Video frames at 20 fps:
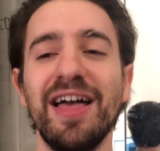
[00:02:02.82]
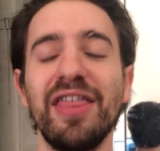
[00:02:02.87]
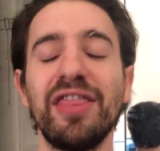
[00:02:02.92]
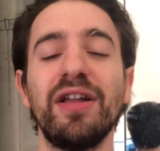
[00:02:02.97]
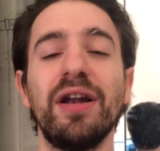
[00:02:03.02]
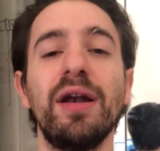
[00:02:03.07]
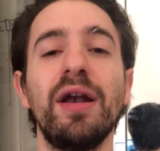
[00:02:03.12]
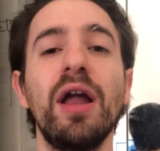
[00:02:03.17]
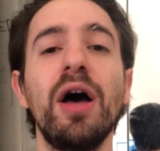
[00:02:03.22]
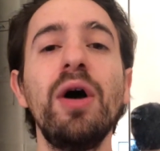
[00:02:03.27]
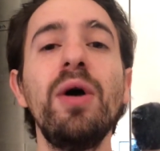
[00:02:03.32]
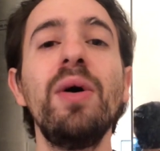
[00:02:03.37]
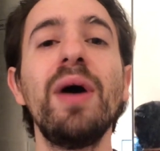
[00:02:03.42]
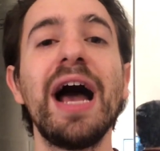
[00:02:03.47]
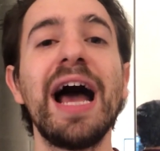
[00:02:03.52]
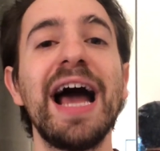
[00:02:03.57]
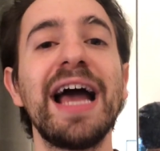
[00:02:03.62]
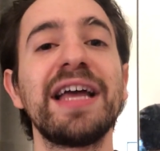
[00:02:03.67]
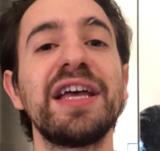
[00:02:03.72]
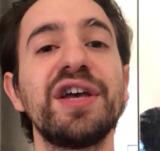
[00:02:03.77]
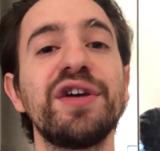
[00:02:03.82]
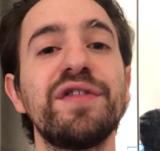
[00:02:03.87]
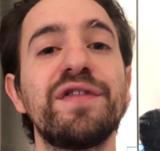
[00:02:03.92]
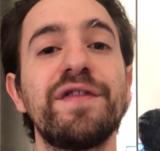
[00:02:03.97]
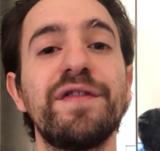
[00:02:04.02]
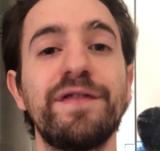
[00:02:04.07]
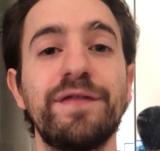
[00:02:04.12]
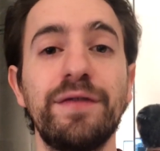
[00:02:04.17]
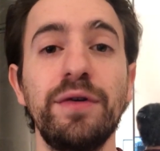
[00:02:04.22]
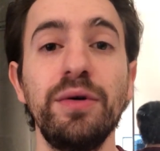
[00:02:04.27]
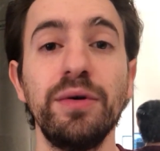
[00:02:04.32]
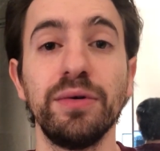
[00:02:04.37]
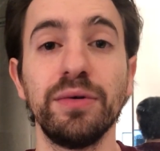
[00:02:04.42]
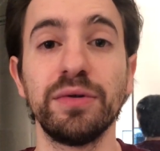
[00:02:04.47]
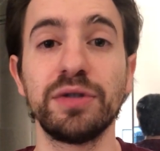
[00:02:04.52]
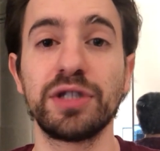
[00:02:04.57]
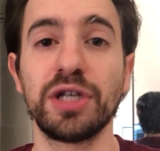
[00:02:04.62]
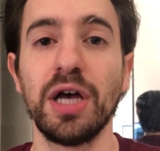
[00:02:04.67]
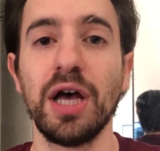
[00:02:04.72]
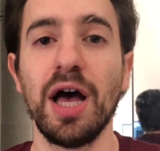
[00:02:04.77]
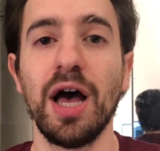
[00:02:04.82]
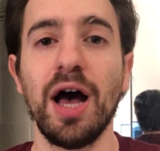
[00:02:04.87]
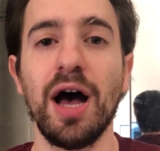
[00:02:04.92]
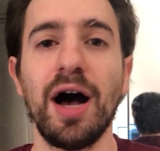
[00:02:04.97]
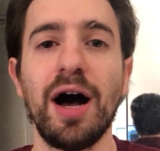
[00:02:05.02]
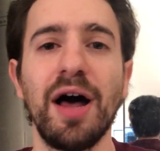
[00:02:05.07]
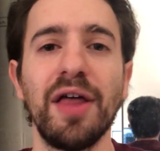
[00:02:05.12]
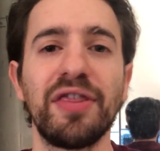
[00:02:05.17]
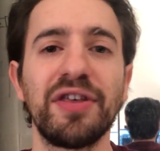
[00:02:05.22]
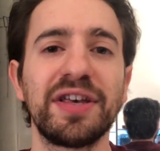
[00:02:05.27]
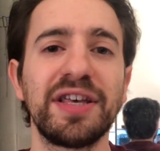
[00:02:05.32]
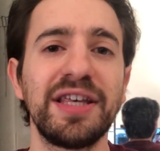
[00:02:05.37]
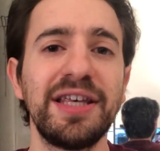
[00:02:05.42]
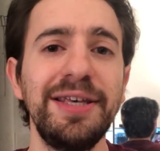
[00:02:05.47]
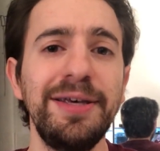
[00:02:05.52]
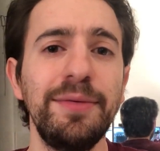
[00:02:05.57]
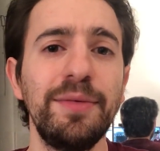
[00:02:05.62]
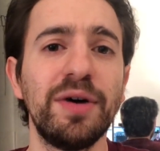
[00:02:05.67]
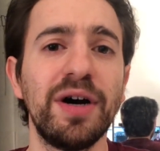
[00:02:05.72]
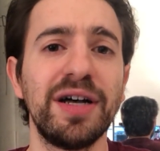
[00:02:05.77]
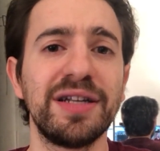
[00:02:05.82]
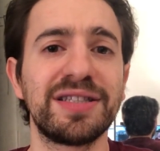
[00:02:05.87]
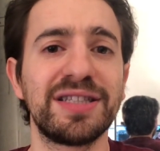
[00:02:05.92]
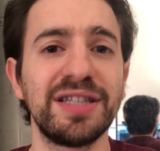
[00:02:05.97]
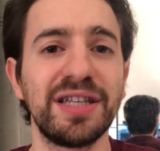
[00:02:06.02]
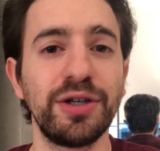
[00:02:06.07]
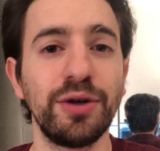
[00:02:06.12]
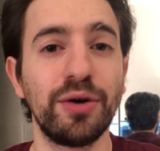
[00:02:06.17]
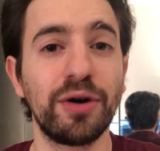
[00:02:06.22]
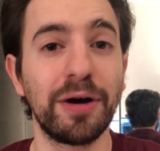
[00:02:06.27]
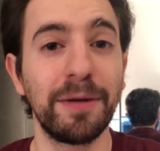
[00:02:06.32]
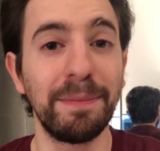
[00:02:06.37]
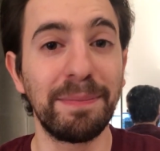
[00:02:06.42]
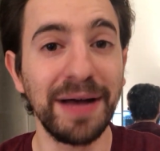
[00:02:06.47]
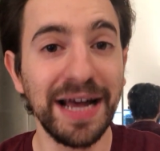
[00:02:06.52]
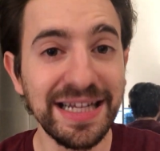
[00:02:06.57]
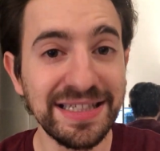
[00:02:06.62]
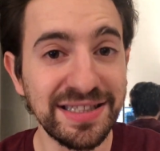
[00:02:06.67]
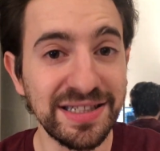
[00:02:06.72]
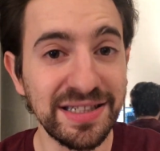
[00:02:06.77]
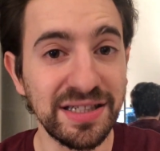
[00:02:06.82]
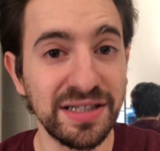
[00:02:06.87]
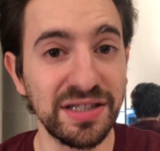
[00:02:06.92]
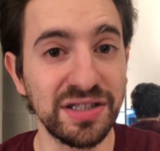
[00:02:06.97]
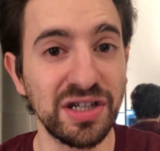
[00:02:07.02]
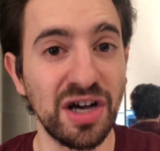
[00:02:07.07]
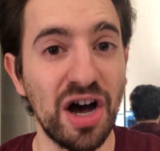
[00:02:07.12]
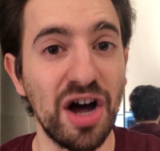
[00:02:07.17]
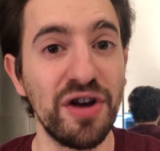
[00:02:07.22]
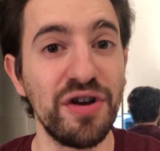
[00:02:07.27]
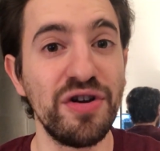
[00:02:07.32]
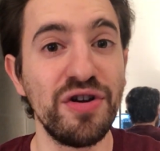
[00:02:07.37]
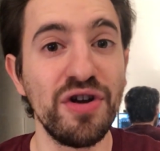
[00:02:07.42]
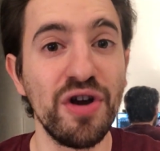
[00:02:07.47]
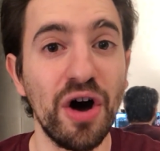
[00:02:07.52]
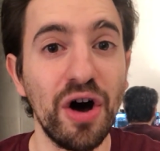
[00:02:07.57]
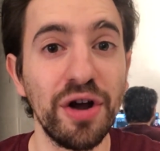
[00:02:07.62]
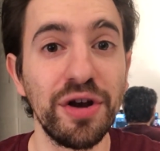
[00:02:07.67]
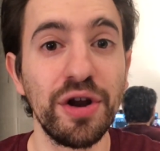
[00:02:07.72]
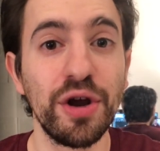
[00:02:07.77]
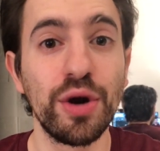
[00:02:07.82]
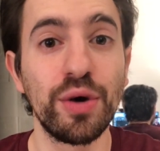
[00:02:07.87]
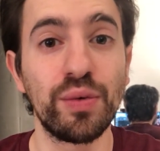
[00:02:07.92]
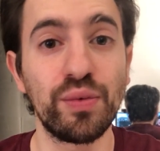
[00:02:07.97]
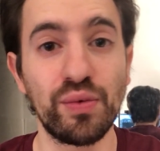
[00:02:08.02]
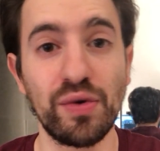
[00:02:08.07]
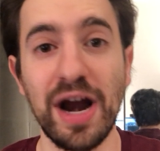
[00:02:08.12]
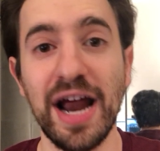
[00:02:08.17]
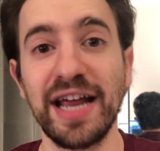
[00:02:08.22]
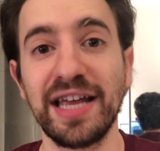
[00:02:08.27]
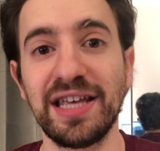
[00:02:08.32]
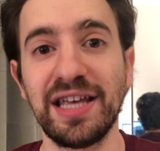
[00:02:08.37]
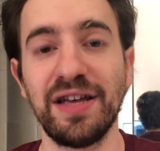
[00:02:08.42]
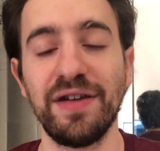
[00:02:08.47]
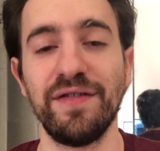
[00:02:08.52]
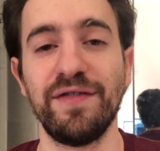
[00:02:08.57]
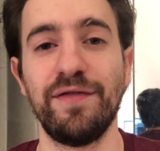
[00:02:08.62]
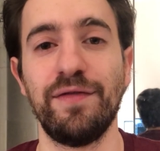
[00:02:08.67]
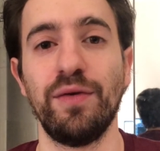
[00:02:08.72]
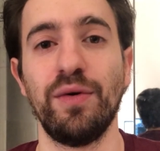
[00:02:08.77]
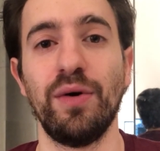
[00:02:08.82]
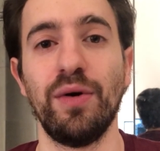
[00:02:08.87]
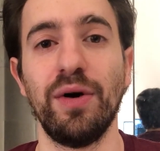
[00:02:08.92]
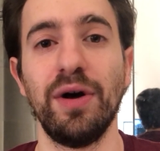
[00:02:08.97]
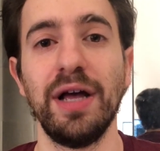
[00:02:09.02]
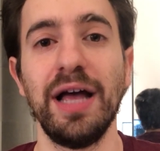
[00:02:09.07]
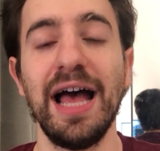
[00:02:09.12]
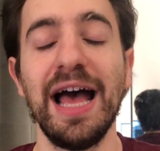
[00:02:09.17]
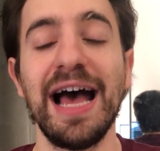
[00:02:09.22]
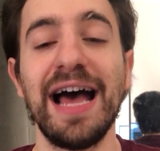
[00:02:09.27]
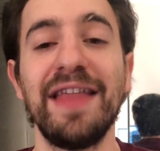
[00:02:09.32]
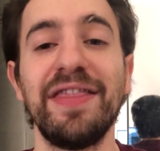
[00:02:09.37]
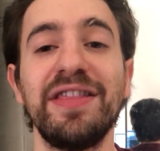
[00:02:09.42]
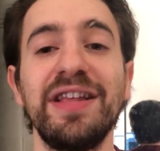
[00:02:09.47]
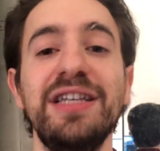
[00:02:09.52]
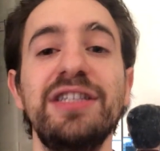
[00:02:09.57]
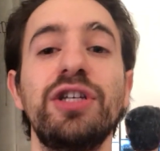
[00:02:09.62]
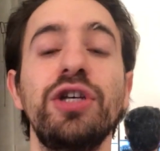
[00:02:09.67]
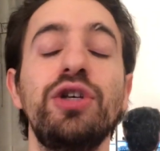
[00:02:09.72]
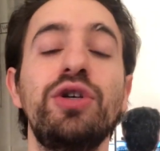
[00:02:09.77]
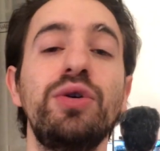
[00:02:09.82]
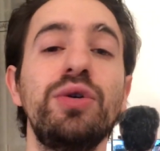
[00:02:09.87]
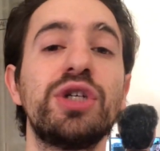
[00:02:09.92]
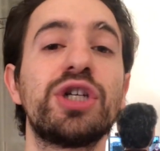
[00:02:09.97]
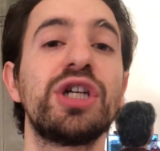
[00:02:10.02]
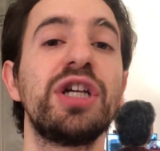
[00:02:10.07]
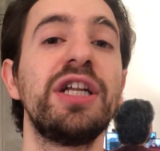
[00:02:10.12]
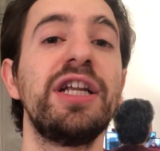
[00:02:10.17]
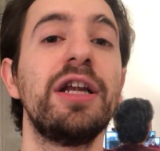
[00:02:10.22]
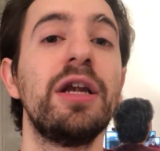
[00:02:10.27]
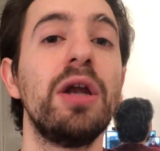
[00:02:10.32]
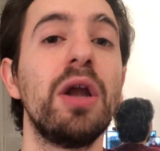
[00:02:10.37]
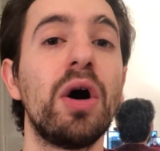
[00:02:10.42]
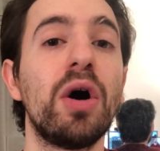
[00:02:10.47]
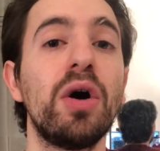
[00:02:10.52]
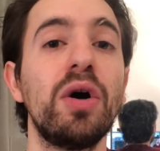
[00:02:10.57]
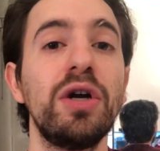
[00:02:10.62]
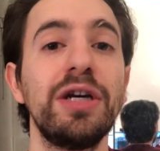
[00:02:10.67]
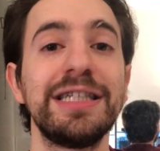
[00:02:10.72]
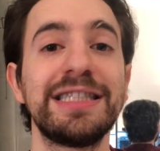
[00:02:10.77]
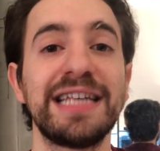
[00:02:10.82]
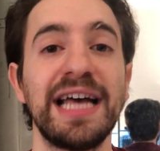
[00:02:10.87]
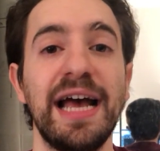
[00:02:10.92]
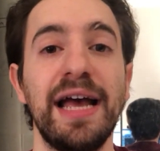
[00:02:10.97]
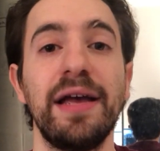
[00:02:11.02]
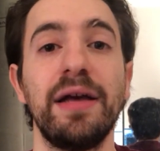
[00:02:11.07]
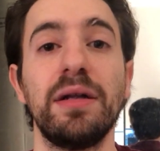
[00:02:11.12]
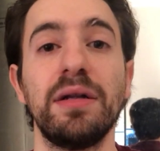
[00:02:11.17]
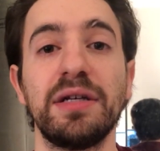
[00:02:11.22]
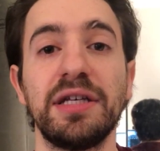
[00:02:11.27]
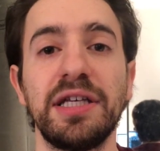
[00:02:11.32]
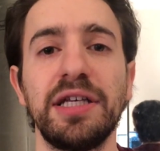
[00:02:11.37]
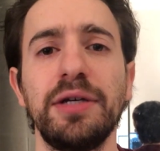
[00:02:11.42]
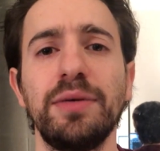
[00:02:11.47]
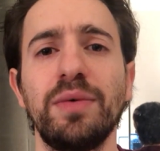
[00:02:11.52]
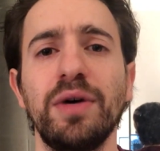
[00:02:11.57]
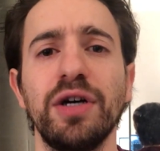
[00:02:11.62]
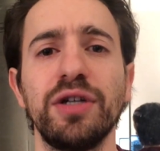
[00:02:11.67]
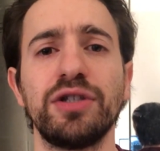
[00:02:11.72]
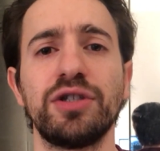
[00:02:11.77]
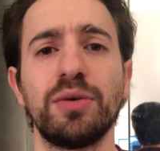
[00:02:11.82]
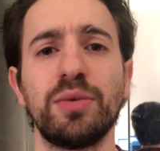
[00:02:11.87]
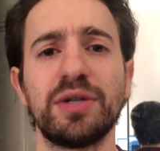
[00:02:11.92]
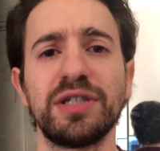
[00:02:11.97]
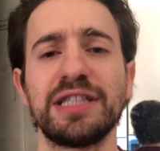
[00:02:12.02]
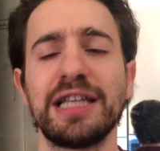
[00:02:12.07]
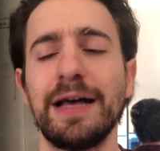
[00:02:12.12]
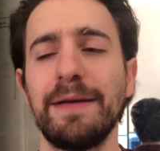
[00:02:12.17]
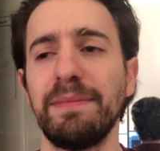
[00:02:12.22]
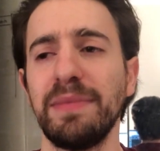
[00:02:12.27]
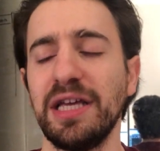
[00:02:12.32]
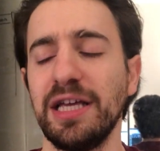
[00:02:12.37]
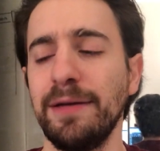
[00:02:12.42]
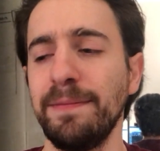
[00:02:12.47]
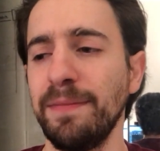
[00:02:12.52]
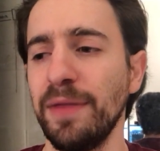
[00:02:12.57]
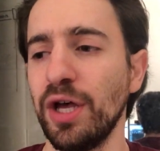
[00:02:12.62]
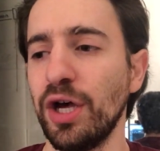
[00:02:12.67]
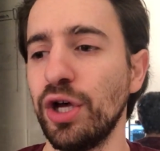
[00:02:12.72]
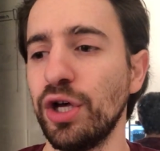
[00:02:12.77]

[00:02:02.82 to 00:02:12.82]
The low-hanging fruit are the keywords that your competitors are not ranking for. And these are usually long-tail keywords. So what does that mean?